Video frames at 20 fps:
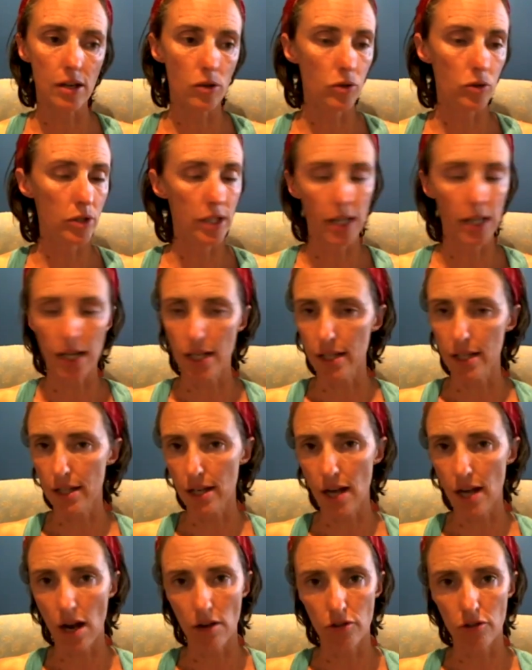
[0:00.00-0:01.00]
I couldn't get in the
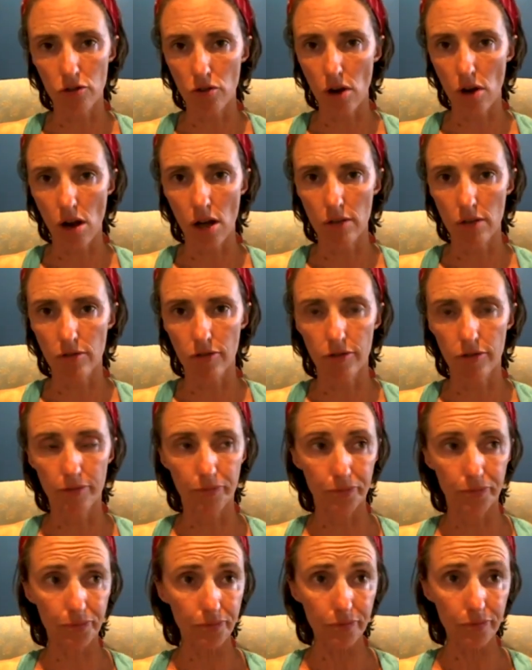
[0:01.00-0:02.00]
car and drive.
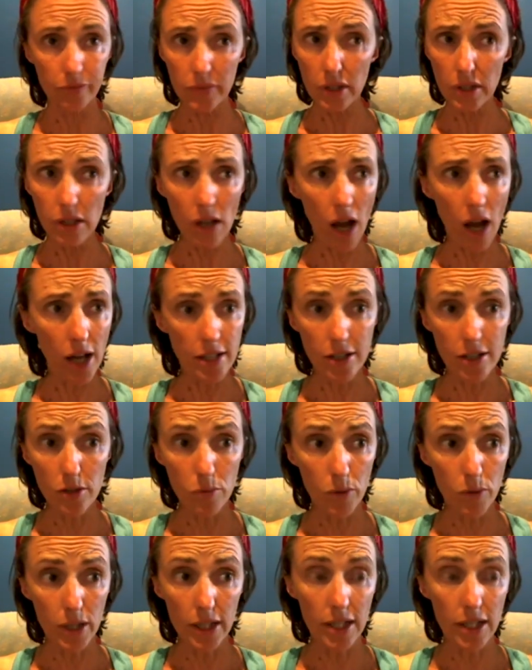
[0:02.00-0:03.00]
I didn't
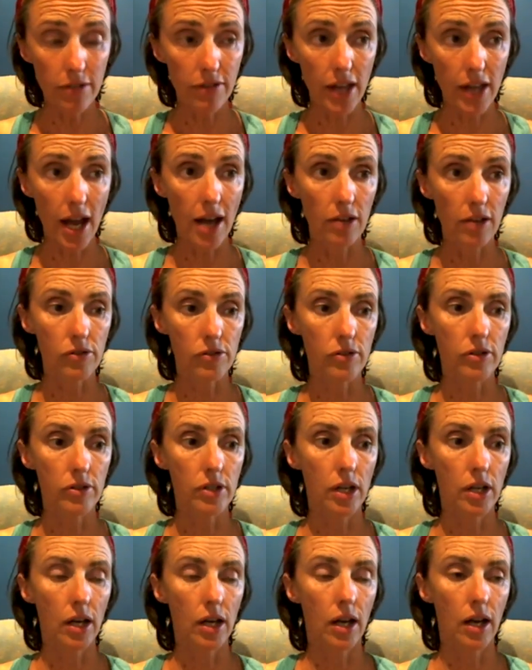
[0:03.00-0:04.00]
want to leave the house.
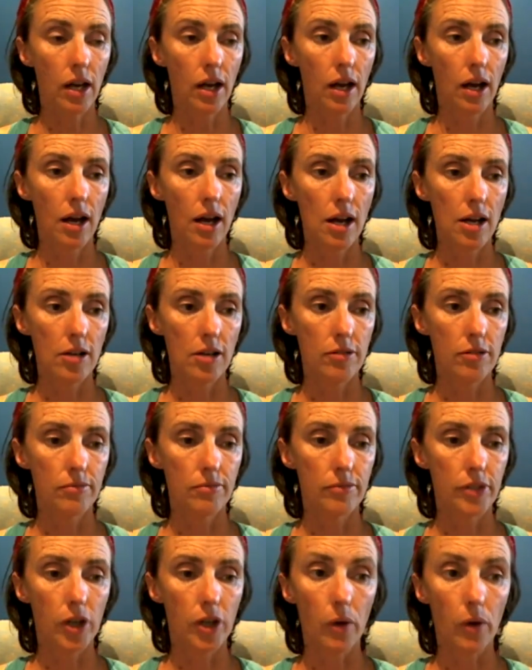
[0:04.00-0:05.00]
Um,
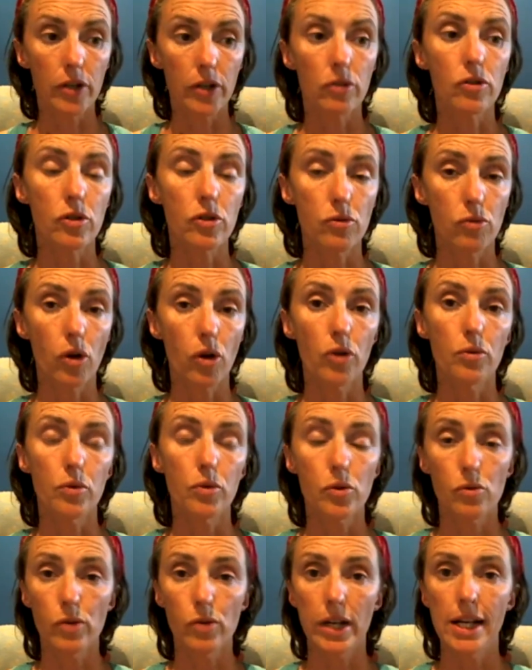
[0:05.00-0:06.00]
going across the road
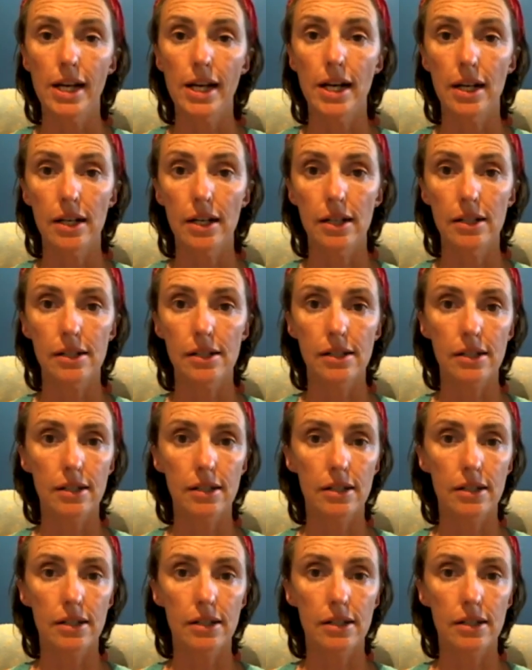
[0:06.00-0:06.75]
was really hard.